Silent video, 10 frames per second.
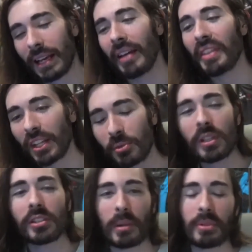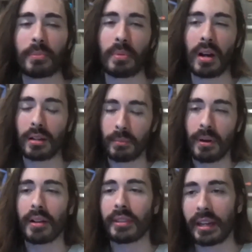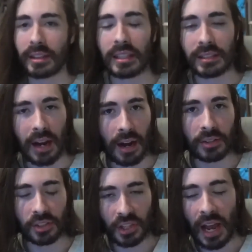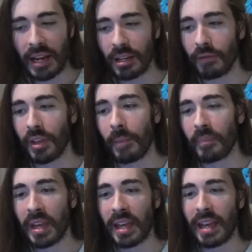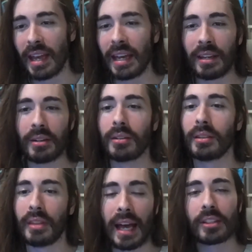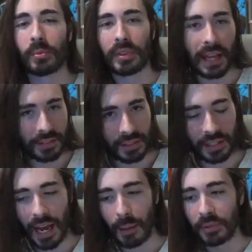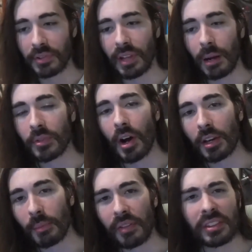And that's when he stumbles upon, upon like the entire society of them and that's when that scene happens that I'm talking about.